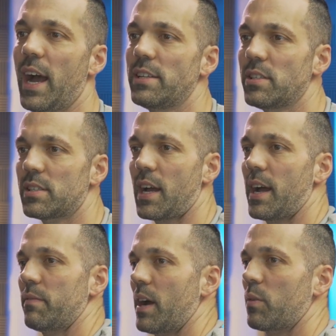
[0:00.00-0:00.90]

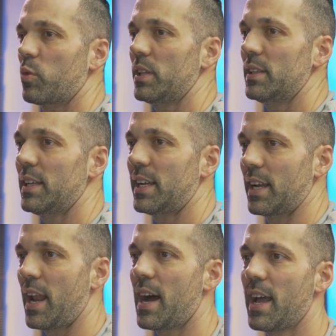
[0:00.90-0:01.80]
I really like
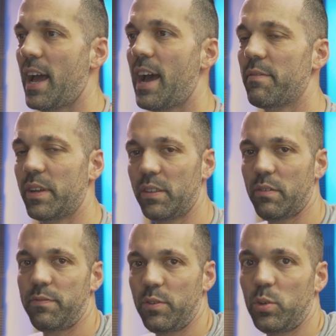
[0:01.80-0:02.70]
not having the
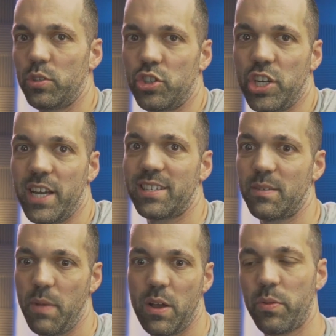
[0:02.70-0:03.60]
full chest
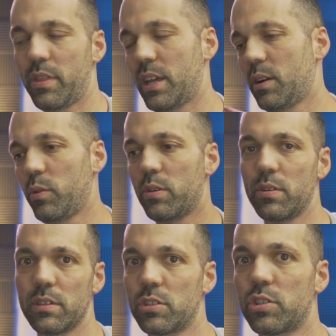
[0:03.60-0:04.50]
mount thing with
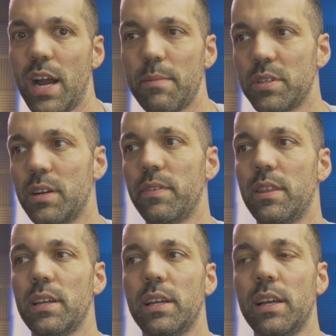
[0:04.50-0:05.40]
all the straps and
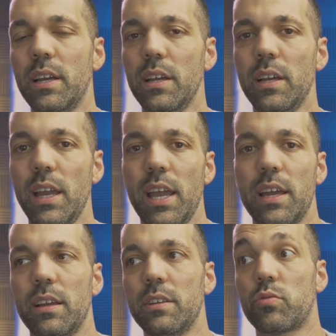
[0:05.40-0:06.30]
everything.
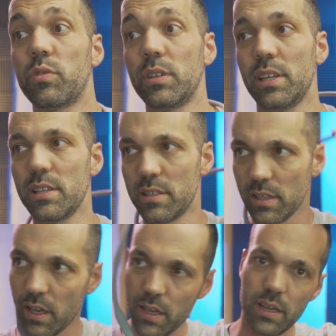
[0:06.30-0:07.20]
And it's really
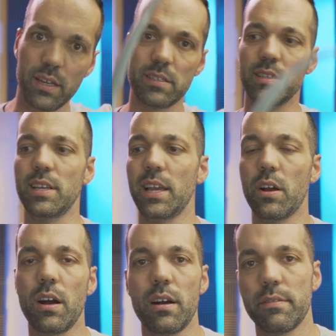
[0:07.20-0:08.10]
easy to take
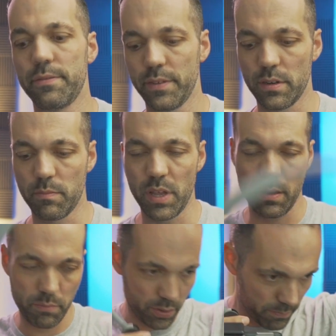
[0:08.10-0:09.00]
off
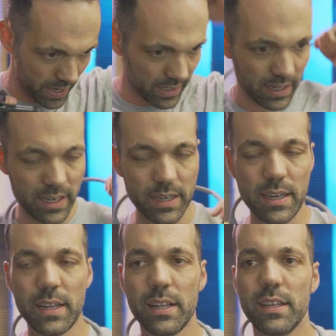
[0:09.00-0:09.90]
and put back
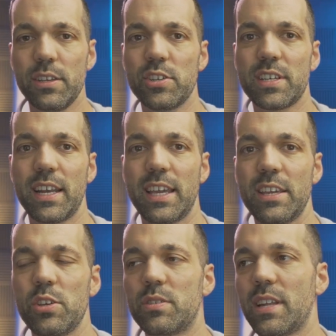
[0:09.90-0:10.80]
on. You just got to get
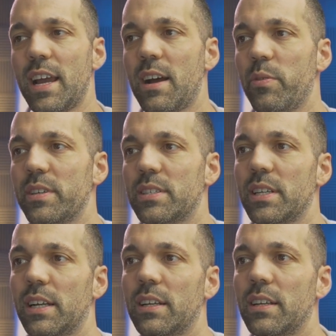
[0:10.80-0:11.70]
used to how this
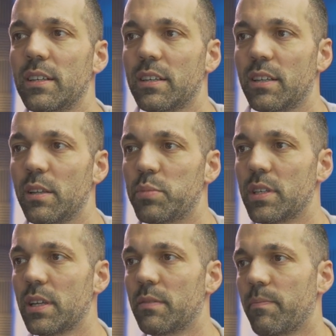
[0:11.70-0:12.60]
thing
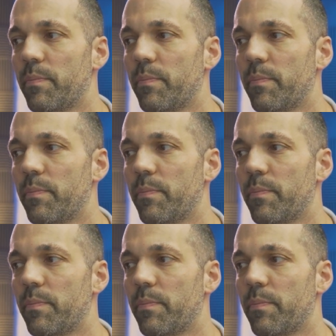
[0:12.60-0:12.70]
clips in.